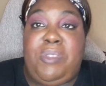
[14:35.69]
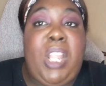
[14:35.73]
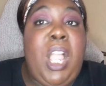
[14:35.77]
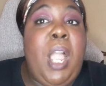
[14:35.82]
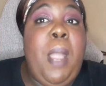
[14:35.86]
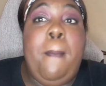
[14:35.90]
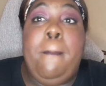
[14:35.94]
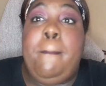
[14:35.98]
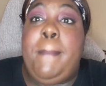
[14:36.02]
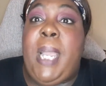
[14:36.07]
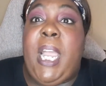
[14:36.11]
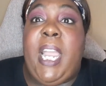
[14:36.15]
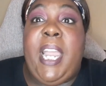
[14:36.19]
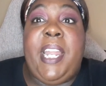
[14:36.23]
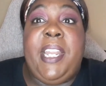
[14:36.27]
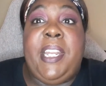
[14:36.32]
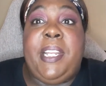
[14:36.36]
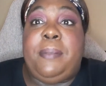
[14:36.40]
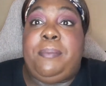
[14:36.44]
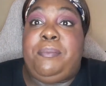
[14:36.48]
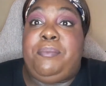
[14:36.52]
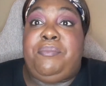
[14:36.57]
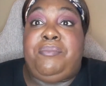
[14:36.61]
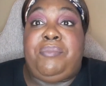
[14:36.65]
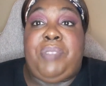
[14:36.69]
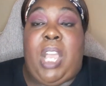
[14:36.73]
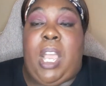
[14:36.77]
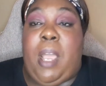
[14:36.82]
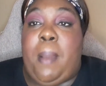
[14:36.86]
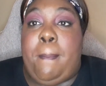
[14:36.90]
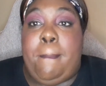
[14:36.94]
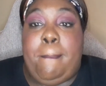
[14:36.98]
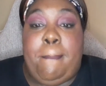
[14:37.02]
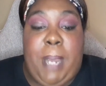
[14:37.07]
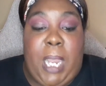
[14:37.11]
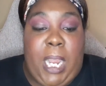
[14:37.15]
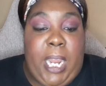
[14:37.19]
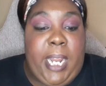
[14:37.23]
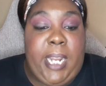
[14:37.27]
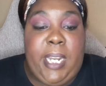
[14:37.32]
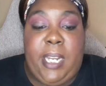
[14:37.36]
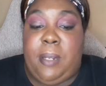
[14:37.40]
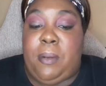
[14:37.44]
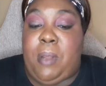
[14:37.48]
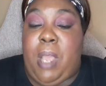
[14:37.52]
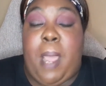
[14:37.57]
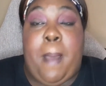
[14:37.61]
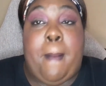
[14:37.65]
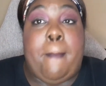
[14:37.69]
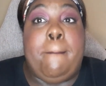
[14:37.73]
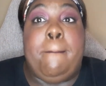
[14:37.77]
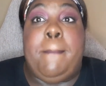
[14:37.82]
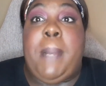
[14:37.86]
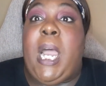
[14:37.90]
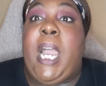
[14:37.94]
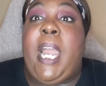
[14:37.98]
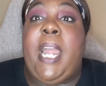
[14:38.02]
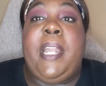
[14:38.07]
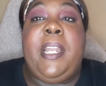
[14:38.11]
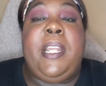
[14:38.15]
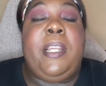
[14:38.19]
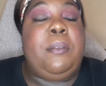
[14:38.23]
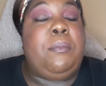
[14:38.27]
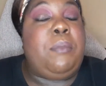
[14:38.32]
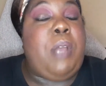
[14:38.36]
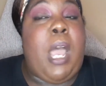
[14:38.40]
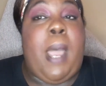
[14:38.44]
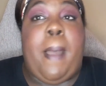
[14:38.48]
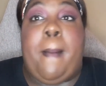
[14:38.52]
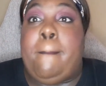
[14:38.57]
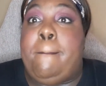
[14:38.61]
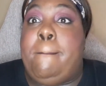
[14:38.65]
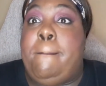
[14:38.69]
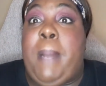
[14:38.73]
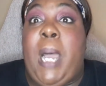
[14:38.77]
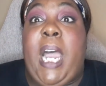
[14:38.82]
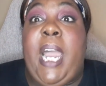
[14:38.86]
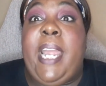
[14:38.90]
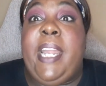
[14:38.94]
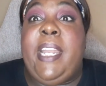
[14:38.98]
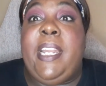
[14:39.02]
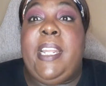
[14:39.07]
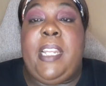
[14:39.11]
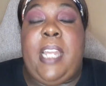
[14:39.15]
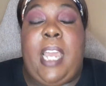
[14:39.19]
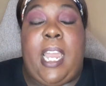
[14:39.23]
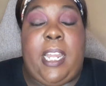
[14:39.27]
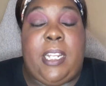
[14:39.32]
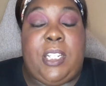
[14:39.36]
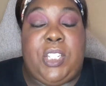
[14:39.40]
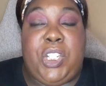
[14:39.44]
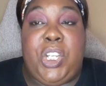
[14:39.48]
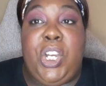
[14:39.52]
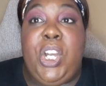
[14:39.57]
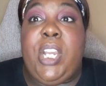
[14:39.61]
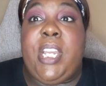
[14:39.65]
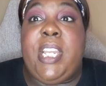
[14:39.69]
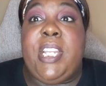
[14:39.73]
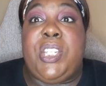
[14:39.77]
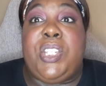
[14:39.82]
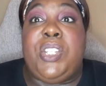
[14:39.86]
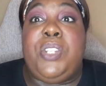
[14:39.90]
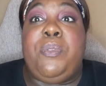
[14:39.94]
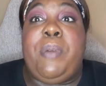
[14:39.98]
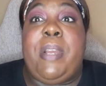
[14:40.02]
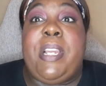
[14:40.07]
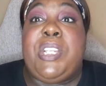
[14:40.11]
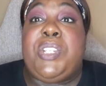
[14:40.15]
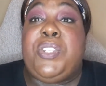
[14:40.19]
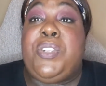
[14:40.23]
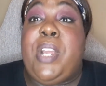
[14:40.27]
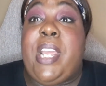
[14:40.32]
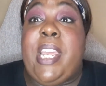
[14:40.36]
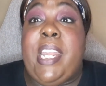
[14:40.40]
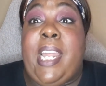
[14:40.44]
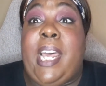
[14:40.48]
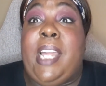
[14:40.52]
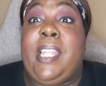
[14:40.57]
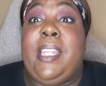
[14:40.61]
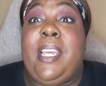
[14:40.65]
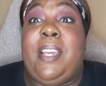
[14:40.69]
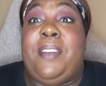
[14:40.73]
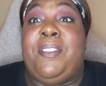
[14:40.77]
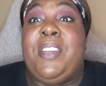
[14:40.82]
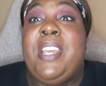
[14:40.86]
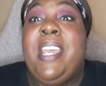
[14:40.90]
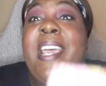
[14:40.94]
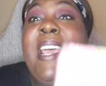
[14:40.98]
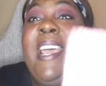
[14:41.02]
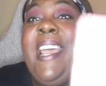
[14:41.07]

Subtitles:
I'm buying it. I'm buying it. I'm buying it. I'm buying it. I took it to the register and I left.